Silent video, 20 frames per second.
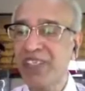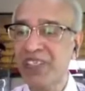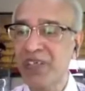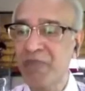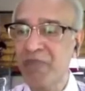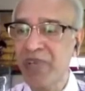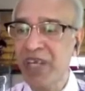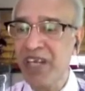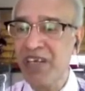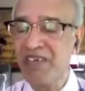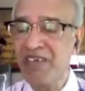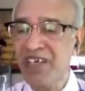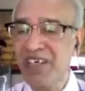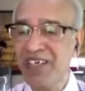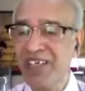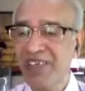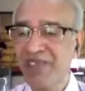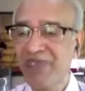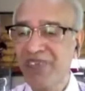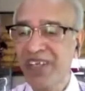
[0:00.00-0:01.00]
with the
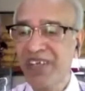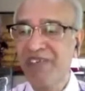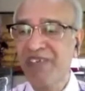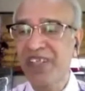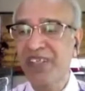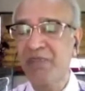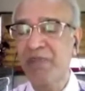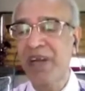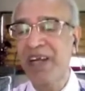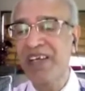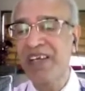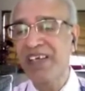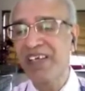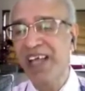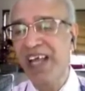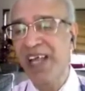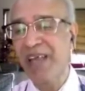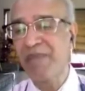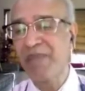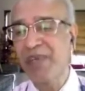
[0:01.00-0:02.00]
patient. We spend
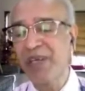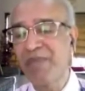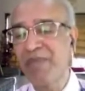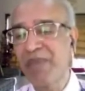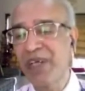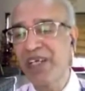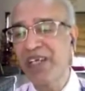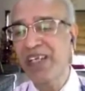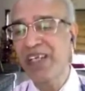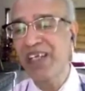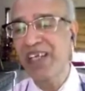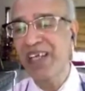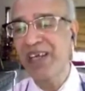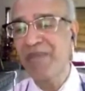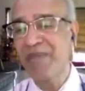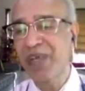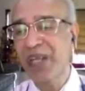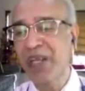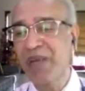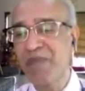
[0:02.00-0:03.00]
time in meeting
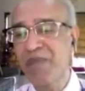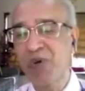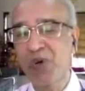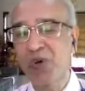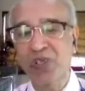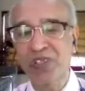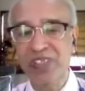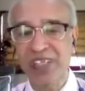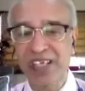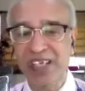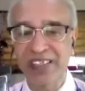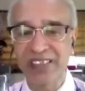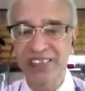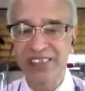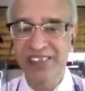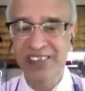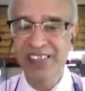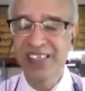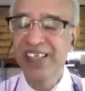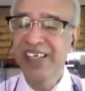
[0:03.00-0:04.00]
and many more things.
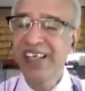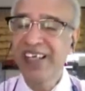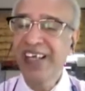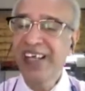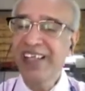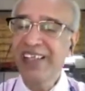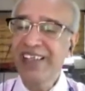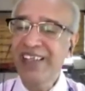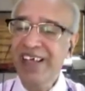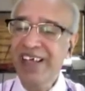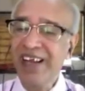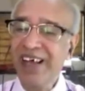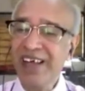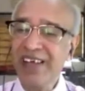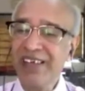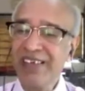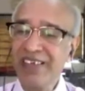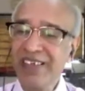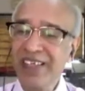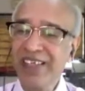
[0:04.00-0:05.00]
There
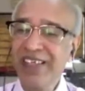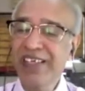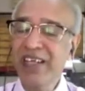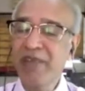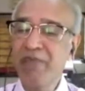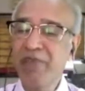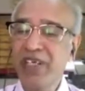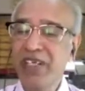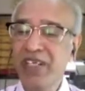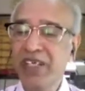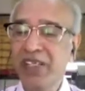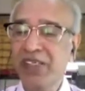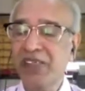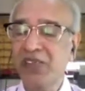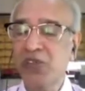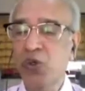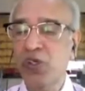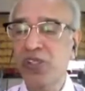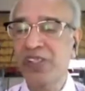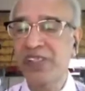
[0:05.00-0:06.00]
are still limited
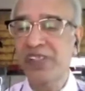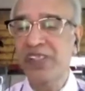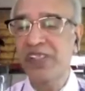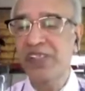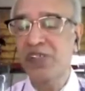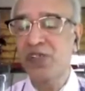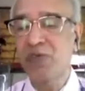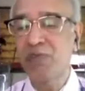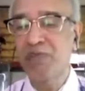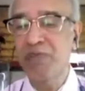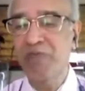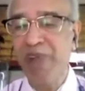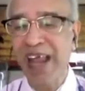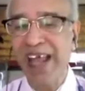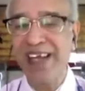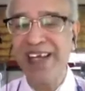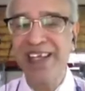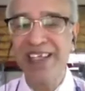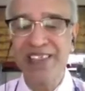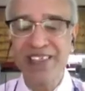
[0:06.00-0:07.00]
sources to
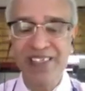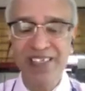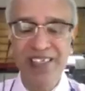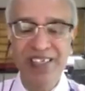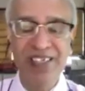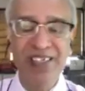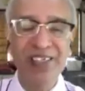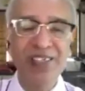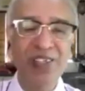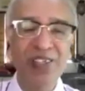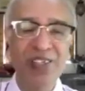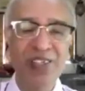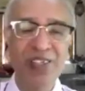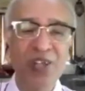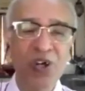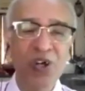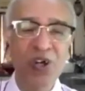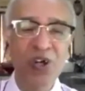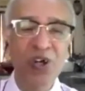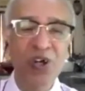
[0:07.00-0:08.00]
manage
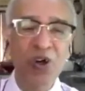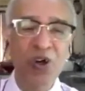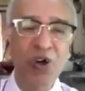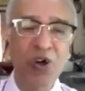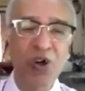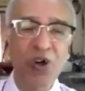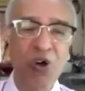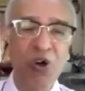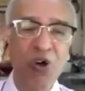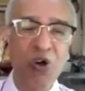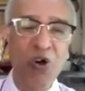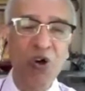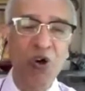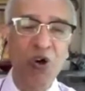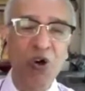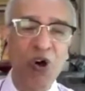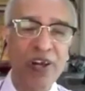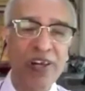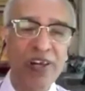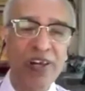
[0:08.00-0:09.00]

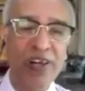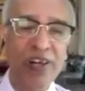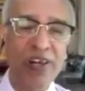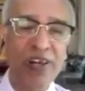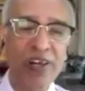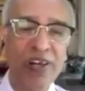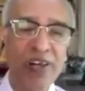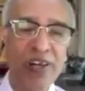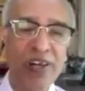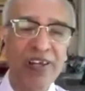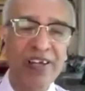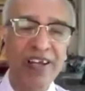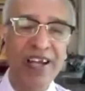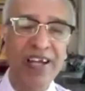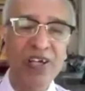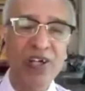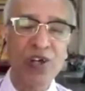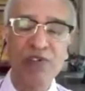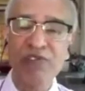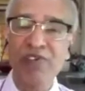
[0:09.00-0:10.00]
all kind
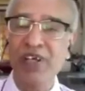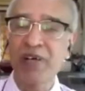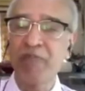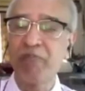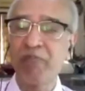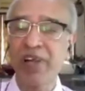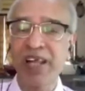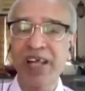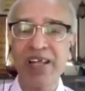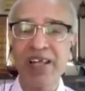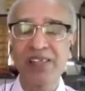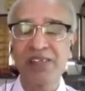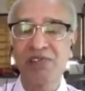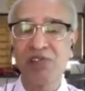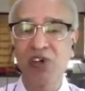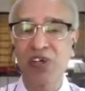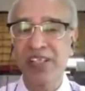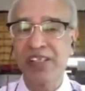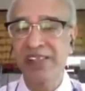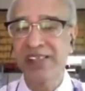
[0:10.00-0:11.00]
of compliance what is
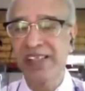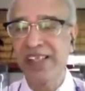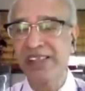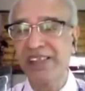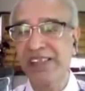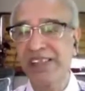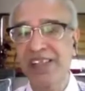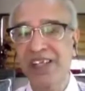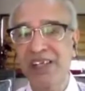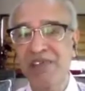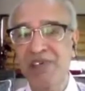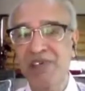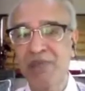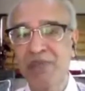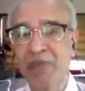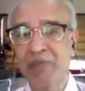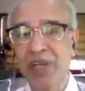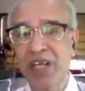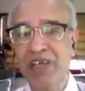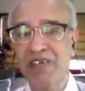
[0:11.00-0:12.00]
necessary from a
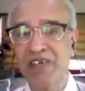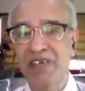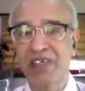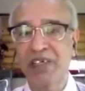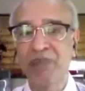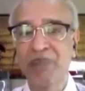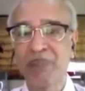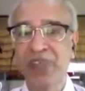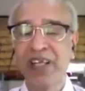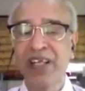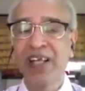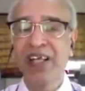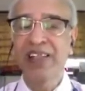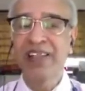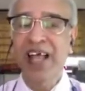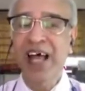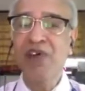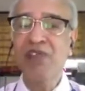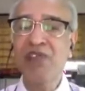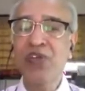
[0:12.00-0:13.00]
patient now
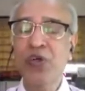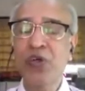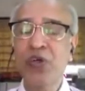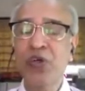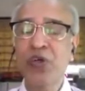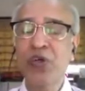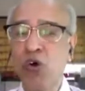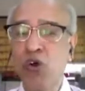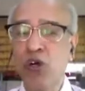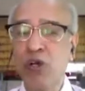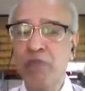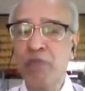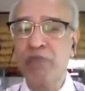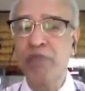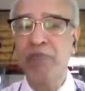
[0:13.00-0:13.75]
looking at